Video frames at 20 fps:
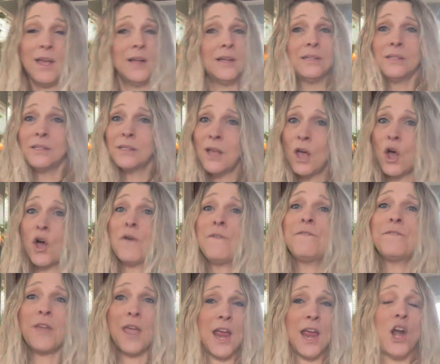
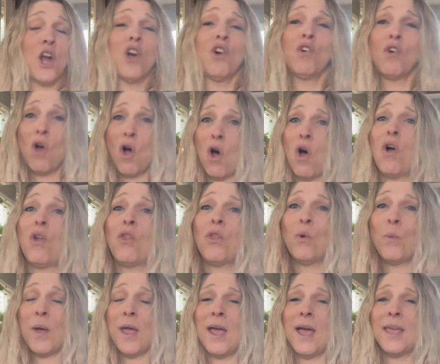Self-care all the
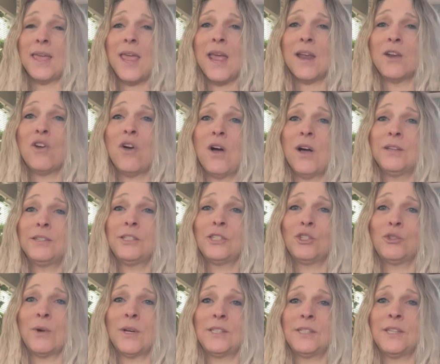way. I cannot
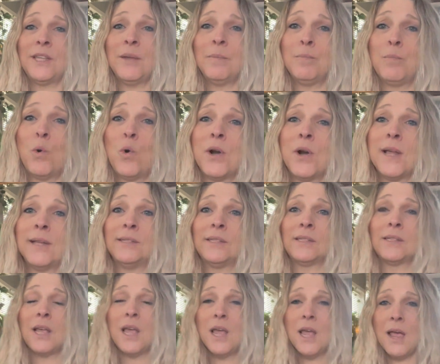stress the
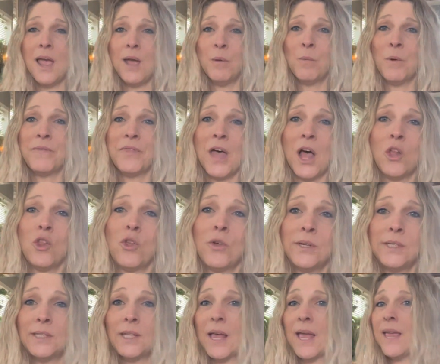importance and what that
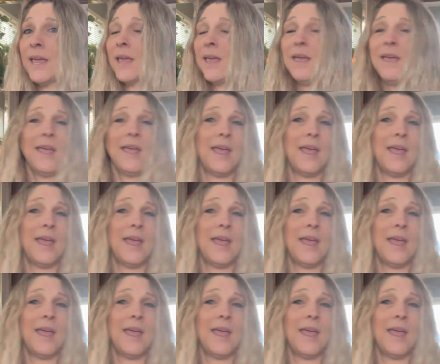looks like.